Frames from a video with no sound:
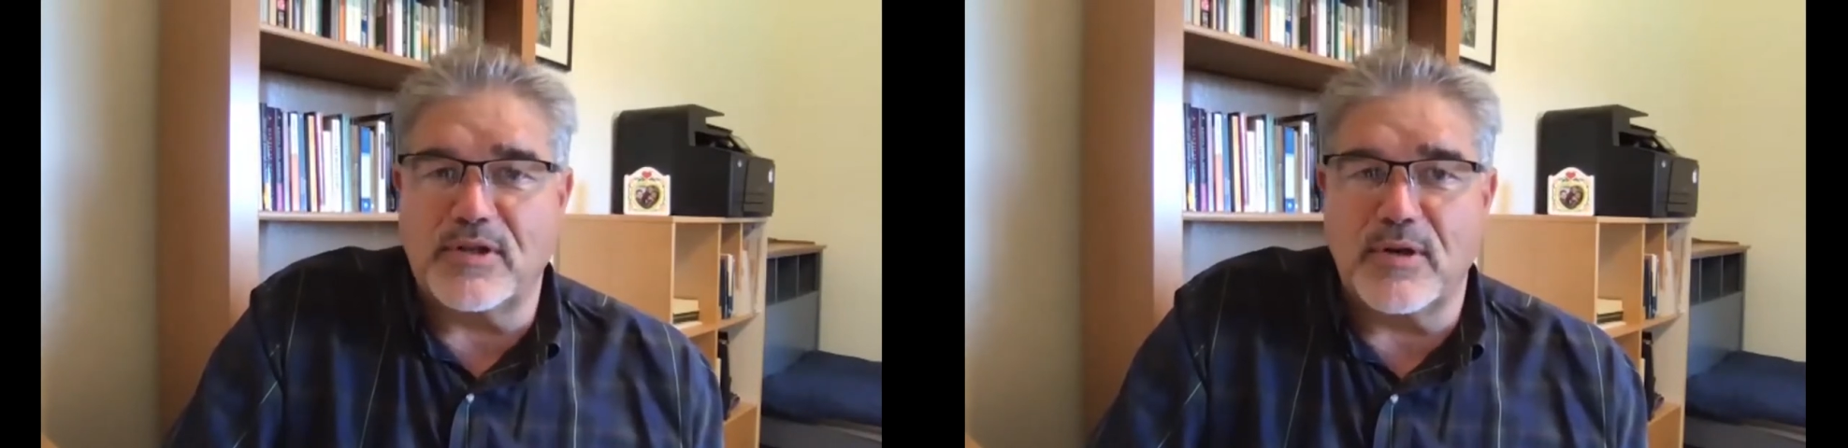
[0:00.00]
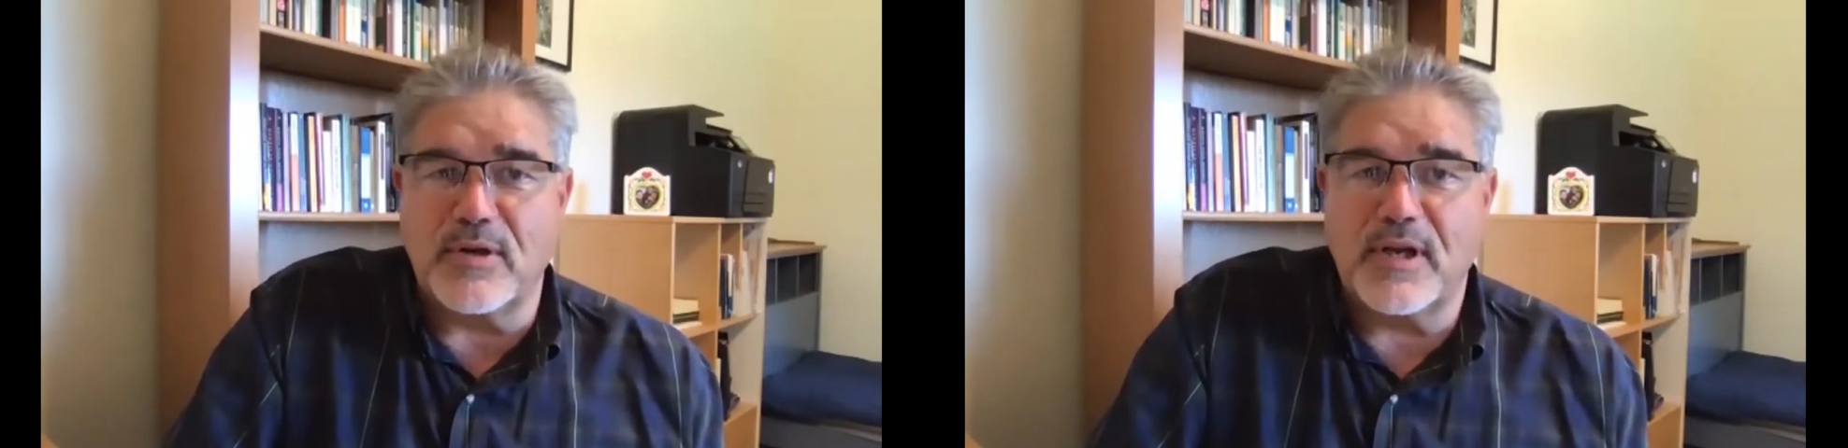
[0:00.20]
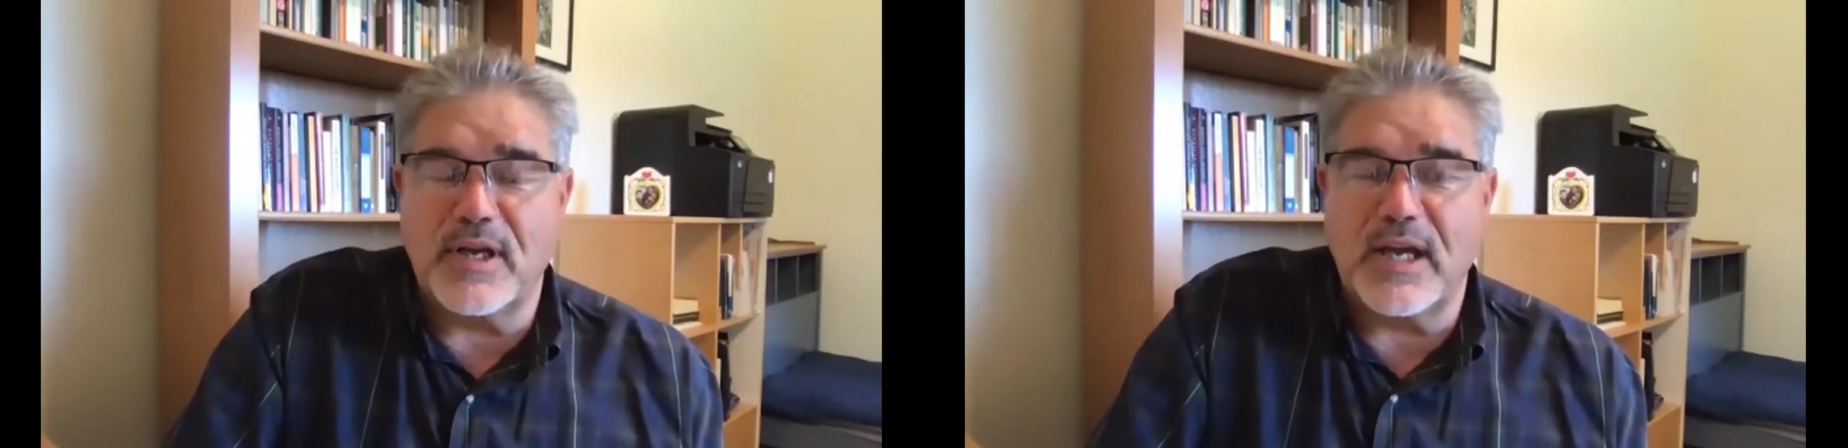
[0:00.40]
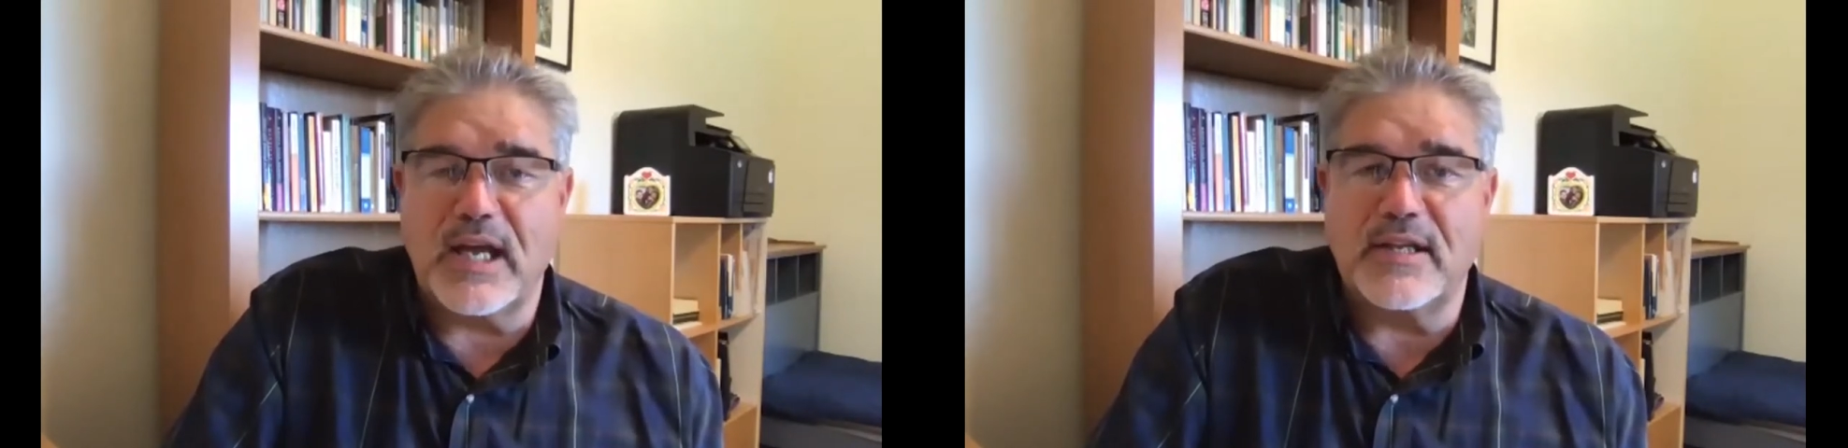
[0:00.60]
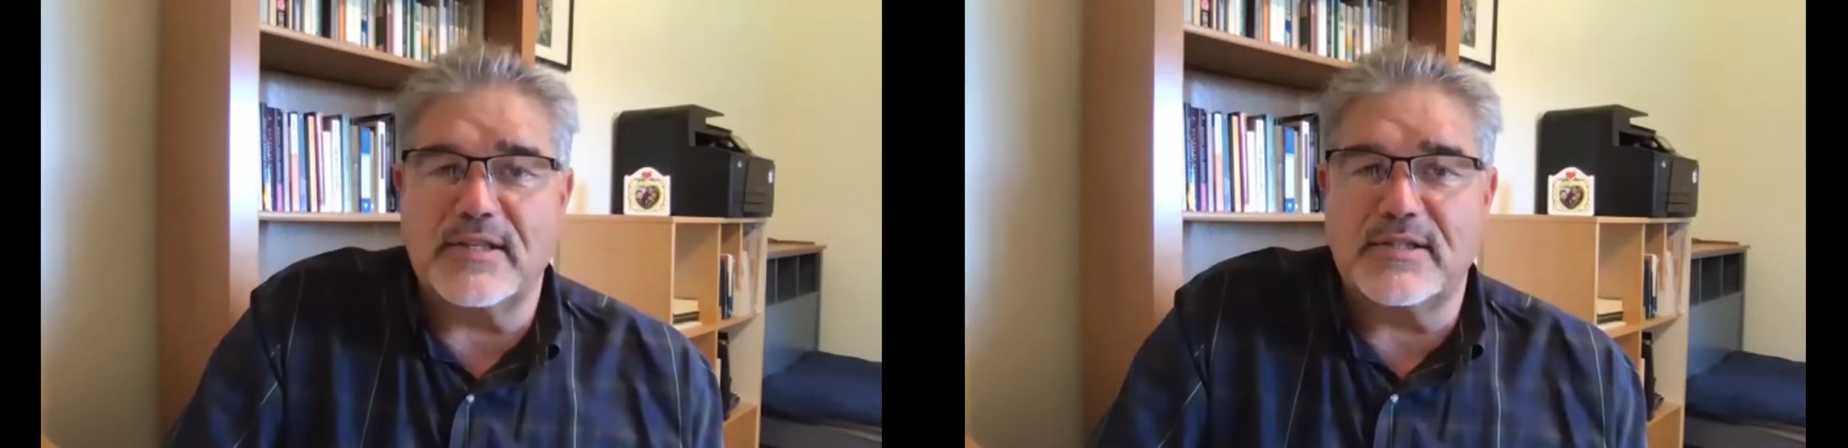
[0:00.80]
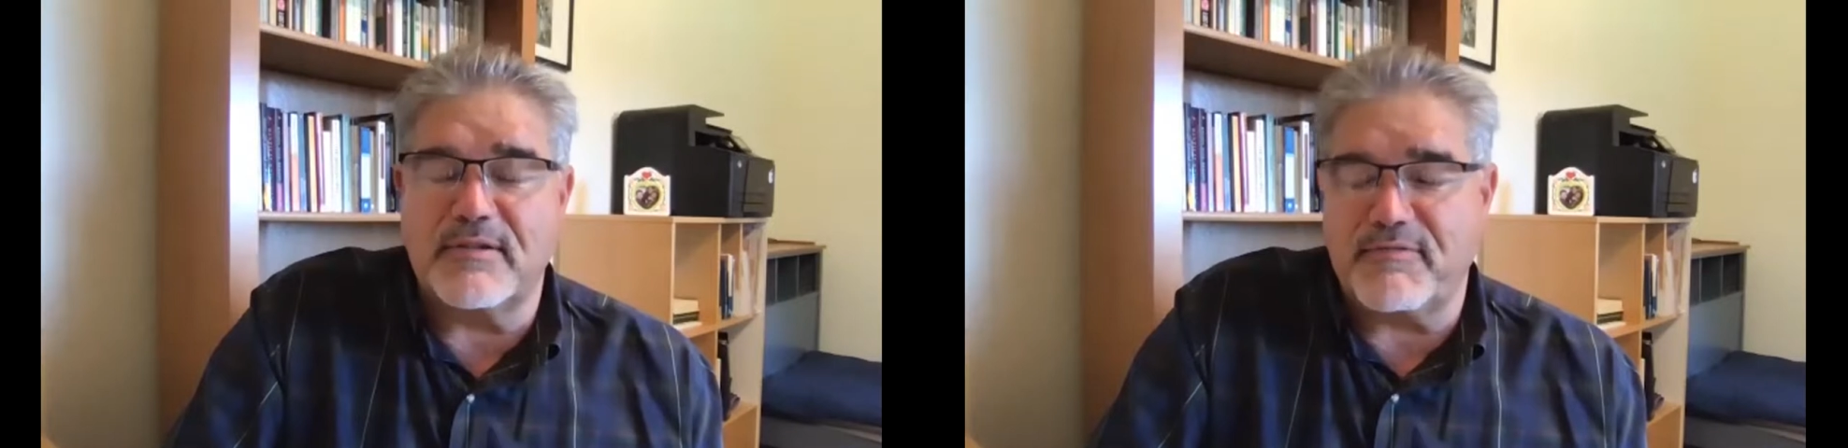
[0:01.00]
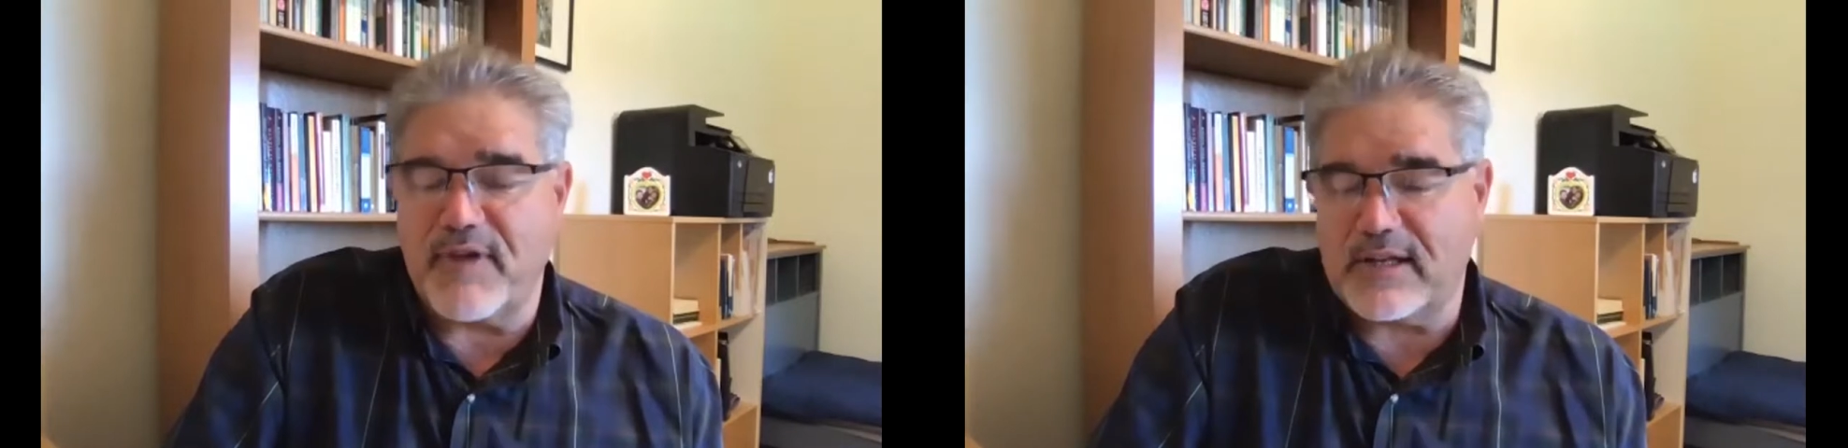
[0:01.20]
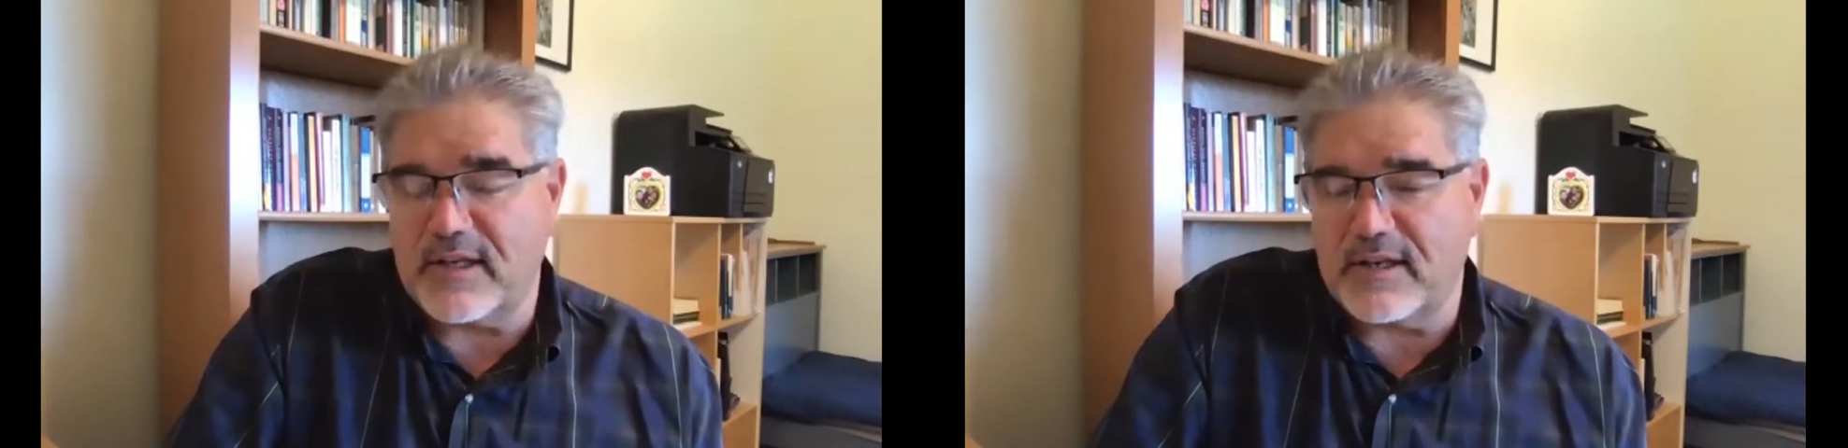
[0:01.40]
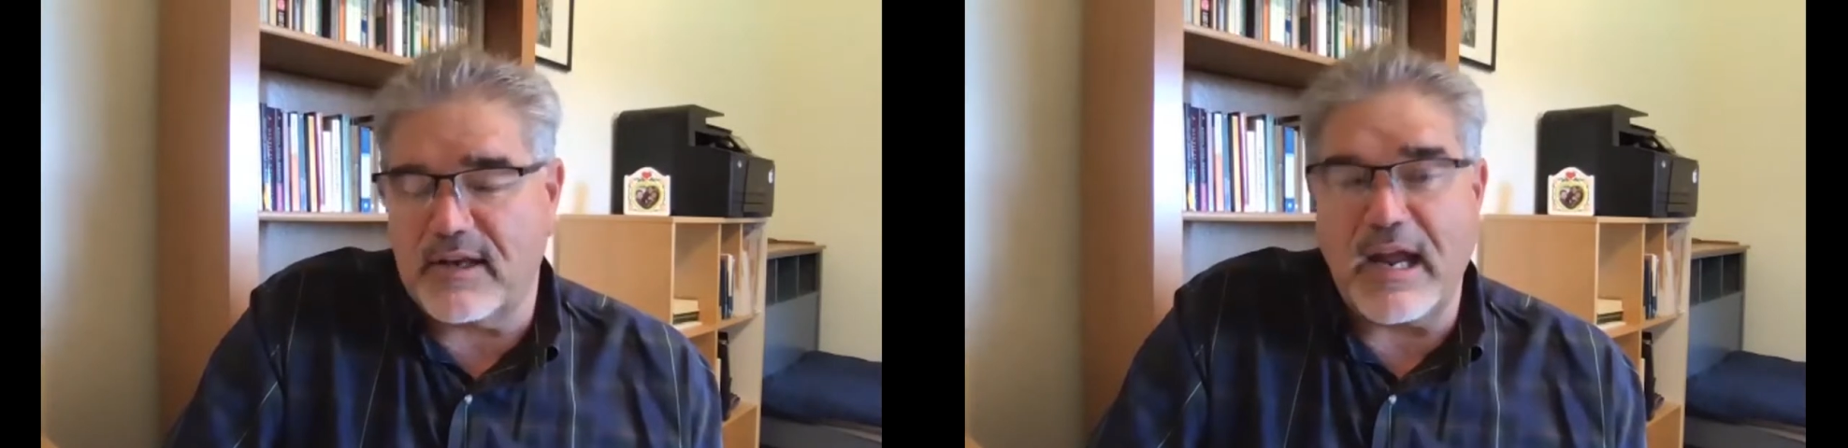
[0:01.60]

So again, this has affected